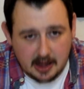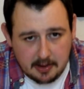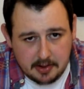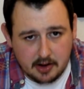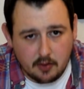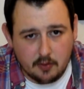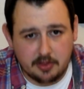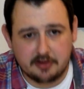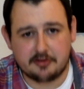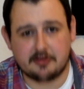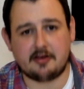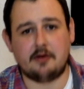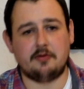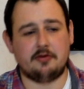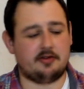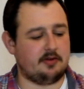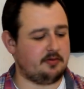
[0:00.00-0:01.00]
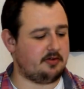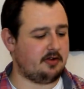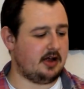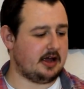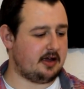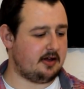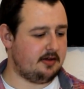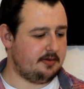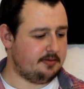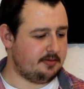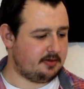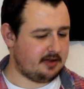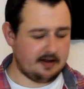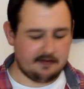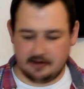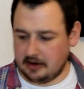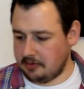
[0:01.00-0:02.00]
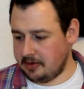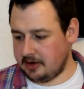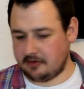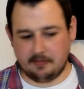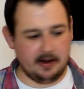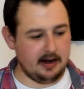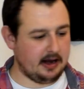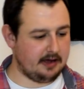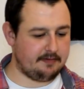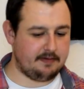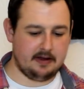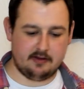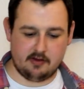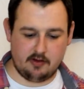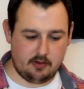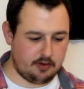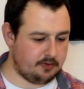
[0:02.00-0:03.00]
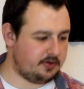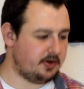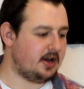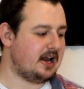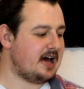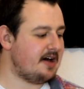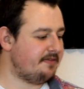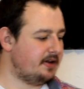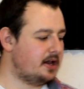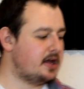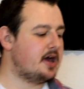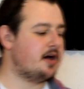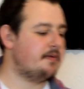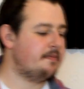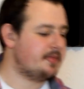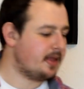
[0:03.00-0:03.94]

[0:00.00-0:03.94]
Let me know what this sound sounds like. Definitely makes my life easier using a lavalier.